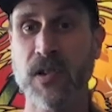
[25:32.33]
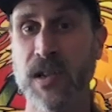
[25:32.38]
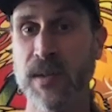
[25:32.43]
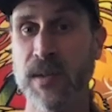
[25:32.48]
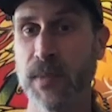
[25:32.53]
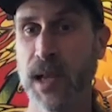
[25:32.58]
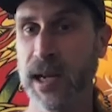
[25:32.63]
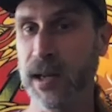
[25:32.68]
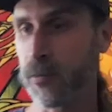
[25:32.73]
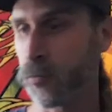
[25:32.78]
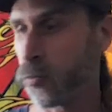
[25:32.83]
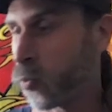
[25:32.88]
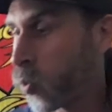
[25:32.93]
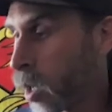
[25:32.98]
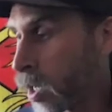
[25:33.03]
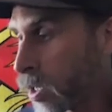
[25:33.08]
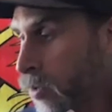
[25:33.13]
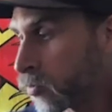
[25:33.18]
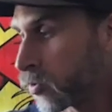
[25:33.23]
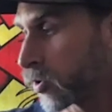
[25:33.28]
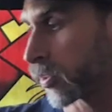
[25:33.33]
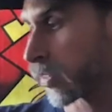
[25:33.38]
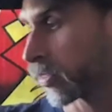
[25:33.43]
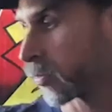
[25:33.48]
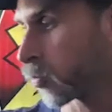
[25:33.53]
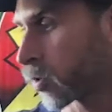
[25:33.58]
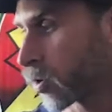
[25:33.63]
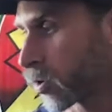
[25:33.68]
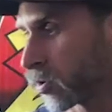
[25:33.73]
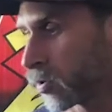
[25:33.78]
I'm like one with the
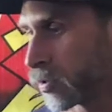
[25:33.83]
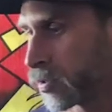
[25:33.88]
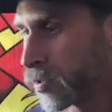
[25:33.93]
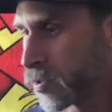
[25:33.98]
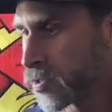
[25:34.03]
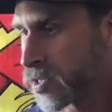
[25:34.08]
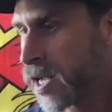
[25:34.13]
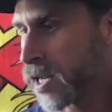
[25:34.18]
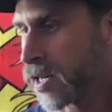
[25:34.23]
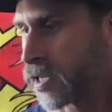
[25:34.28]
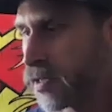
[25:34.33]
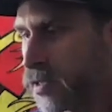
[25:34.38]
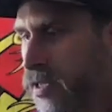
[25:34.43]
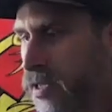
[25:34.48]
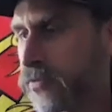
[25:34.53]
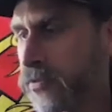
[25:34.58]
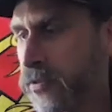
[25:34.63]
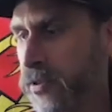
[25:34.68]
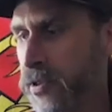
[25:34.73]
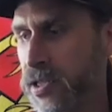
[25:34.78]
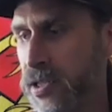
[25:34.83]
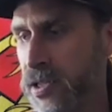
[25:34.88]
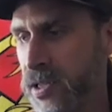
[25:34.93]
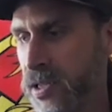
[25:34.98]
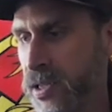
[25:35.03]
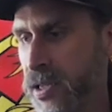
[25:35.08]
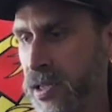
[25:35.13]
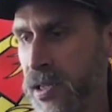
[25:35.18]
world. There's not a difference.